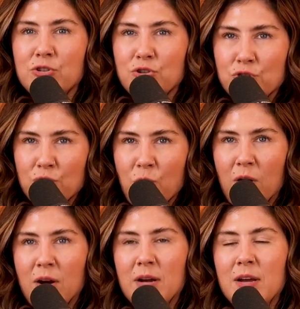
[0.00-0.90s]

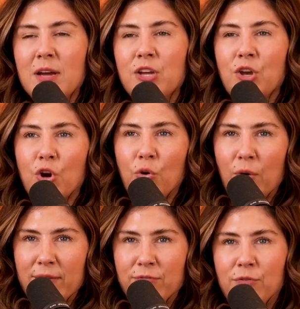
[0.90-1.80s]
Sure, you're
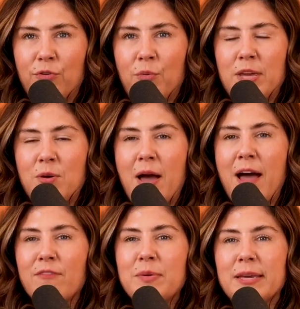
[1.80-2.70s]
grateful for what you
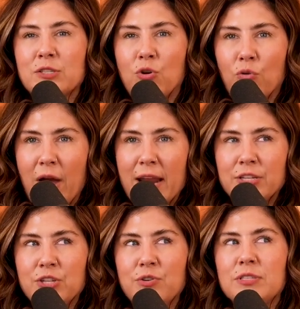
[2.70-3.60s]
have because
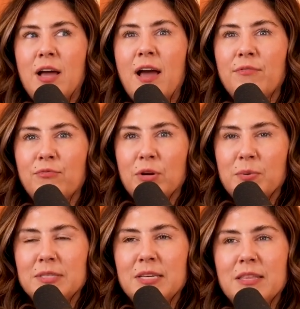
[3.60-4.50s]
gratitude is a high
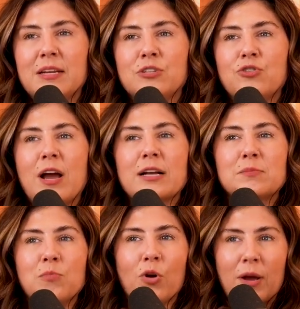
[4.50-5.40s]
frequency that
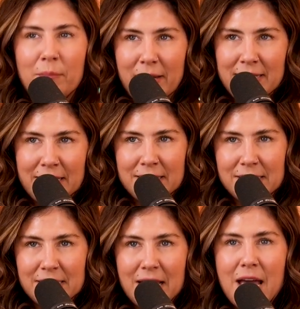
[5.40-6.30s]
attracts more
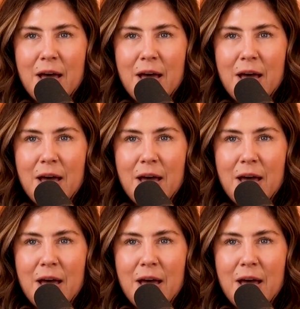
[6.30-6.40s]
abundance,